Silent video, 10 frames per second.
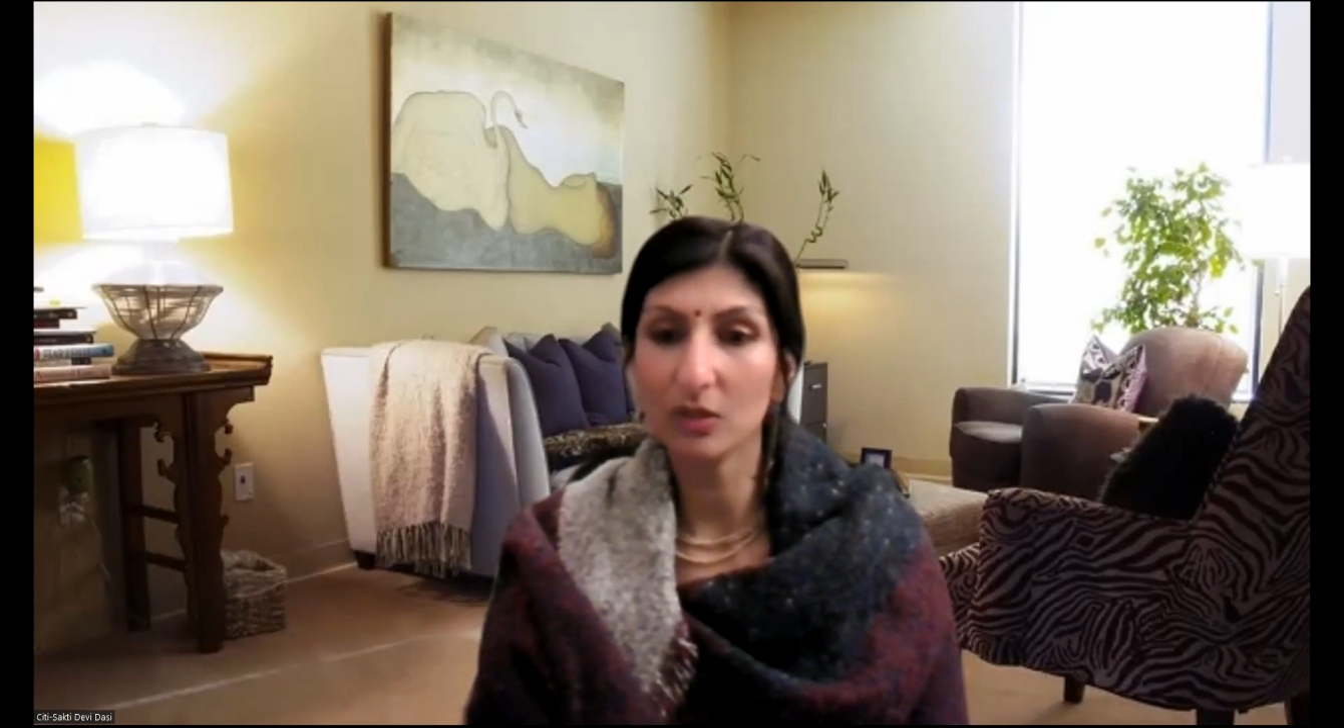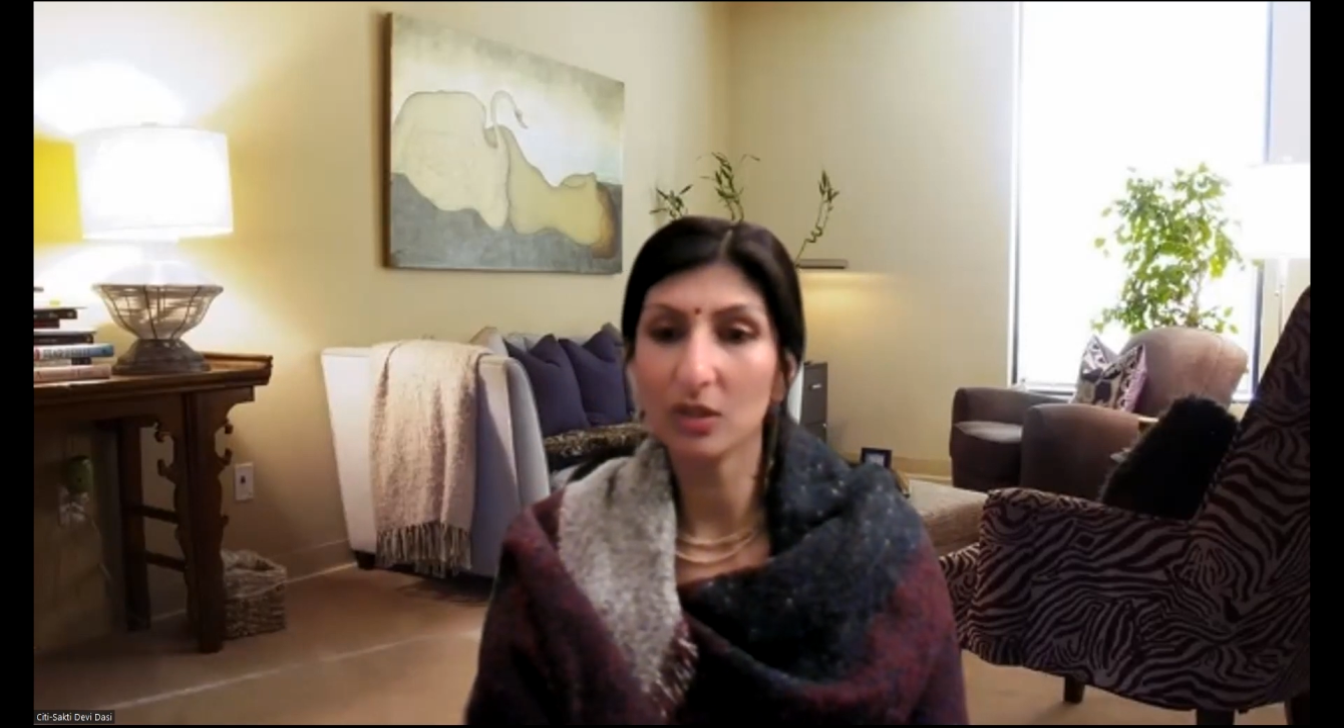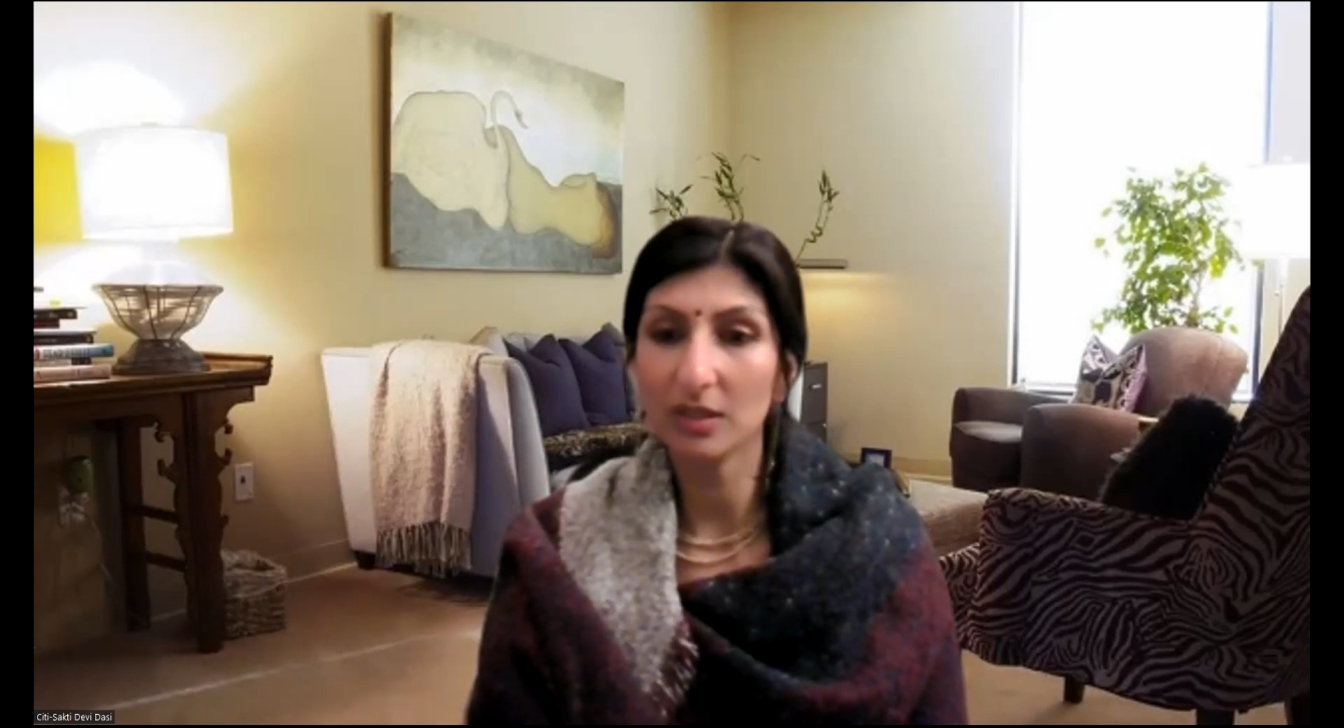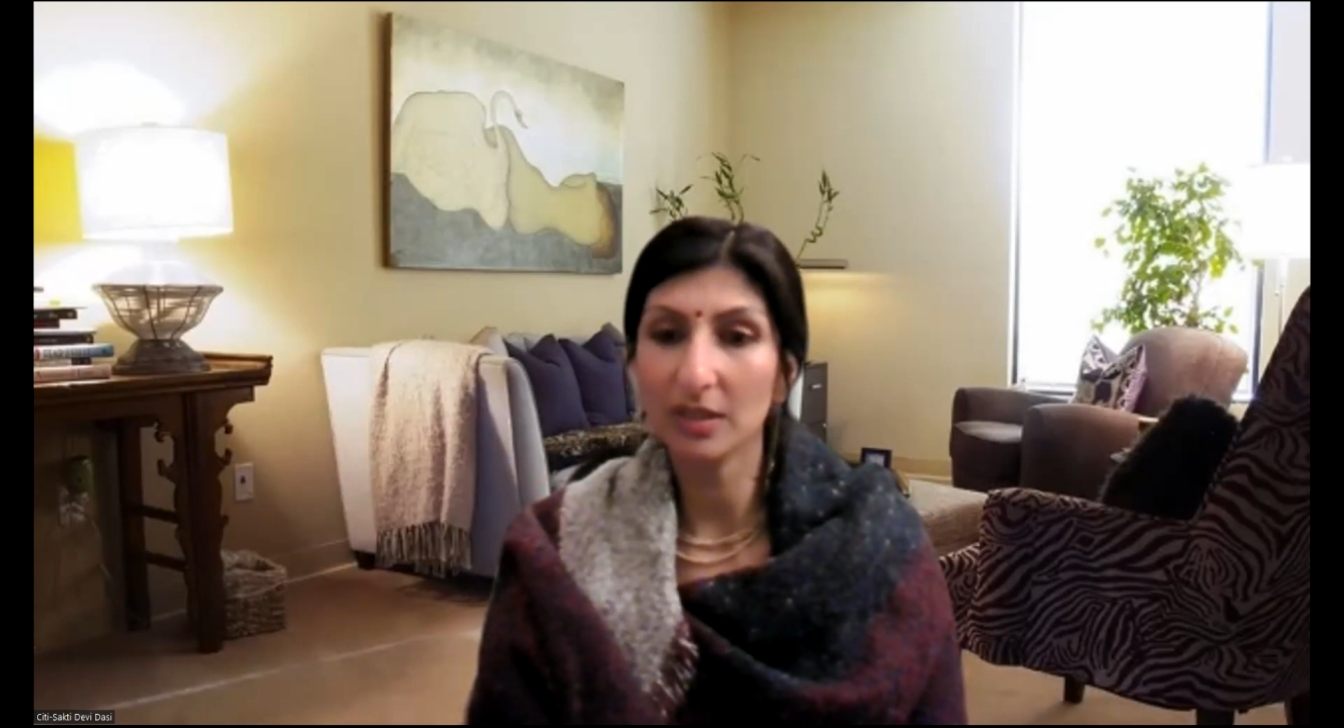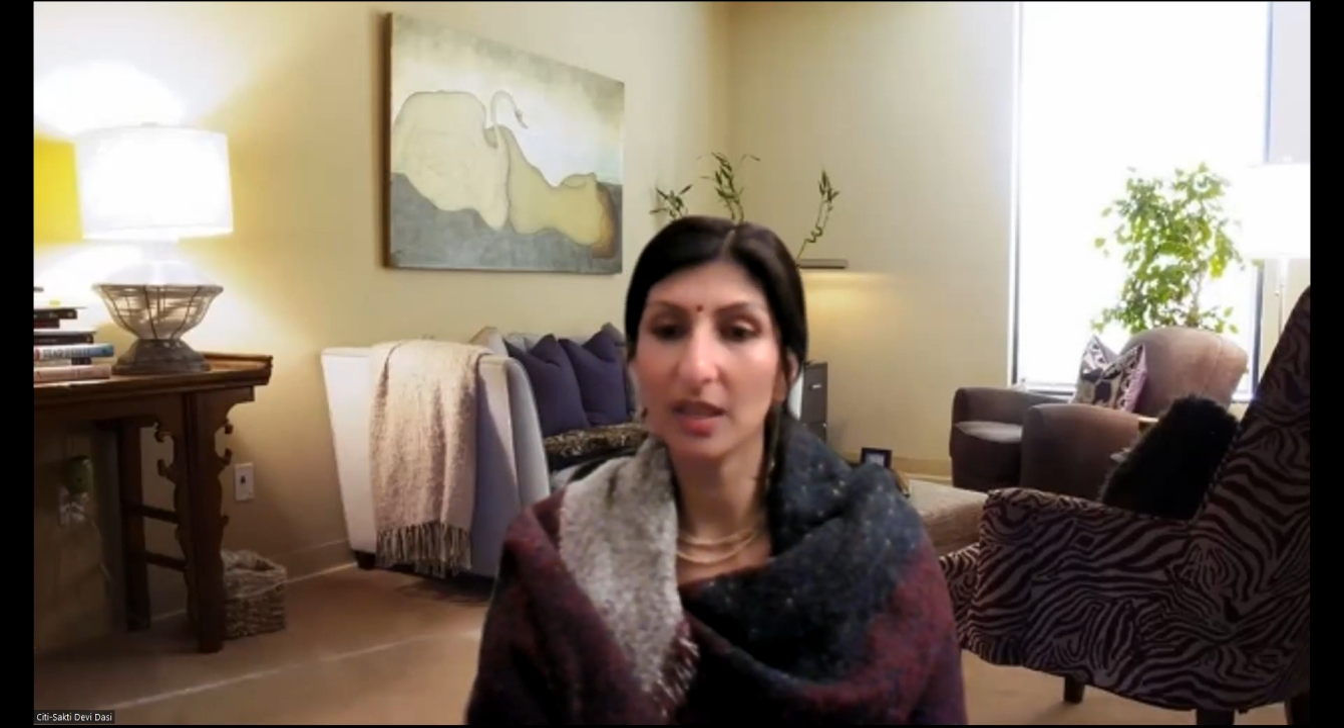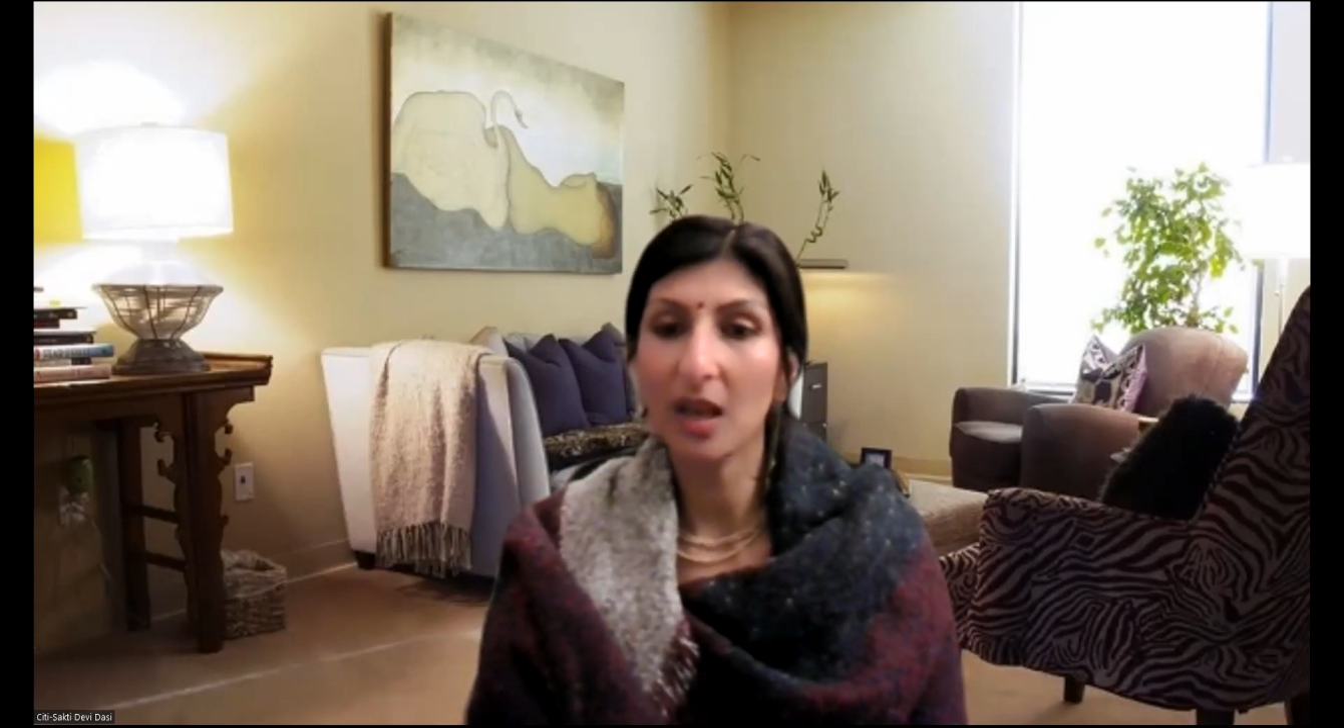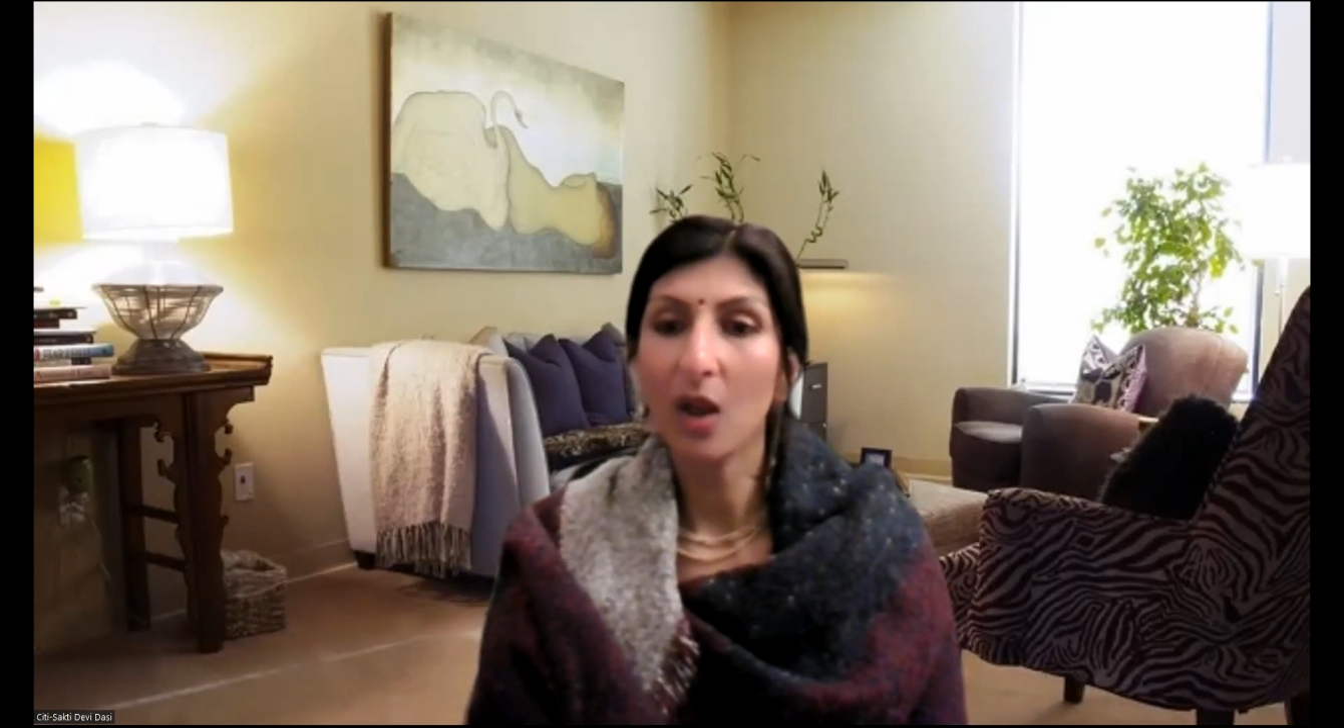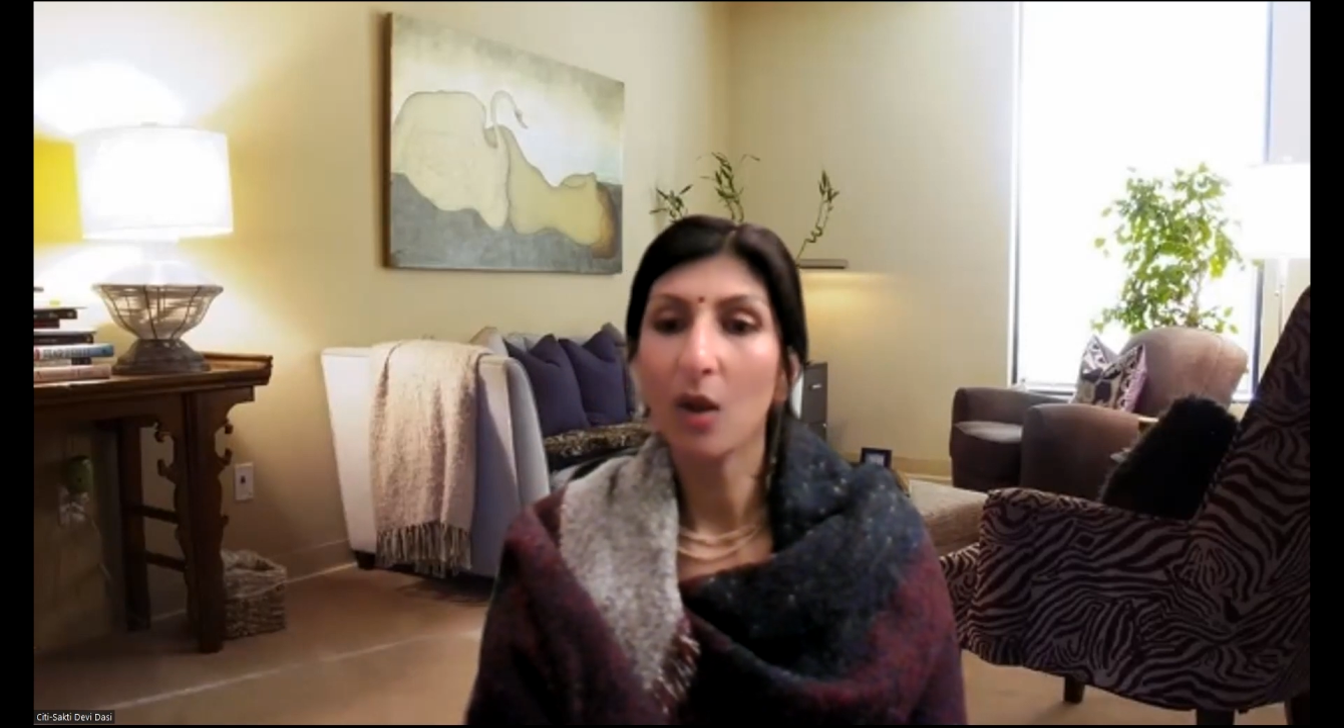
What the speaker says: to just see,